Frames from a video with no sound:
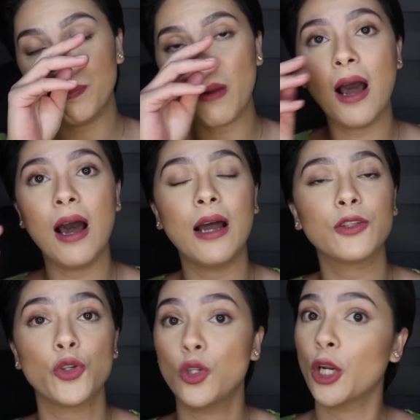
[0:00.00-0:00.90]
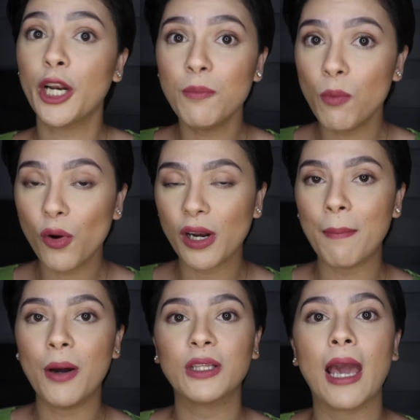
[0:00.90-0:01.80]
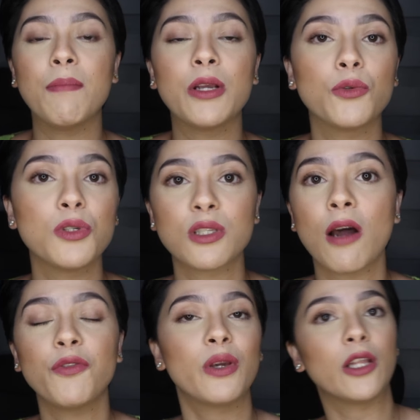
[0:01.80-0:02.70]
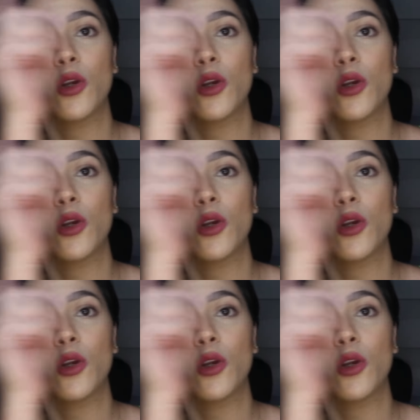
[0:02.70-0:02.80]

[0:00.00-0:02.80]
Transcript: uh, to learn more about cabin crew stuff you can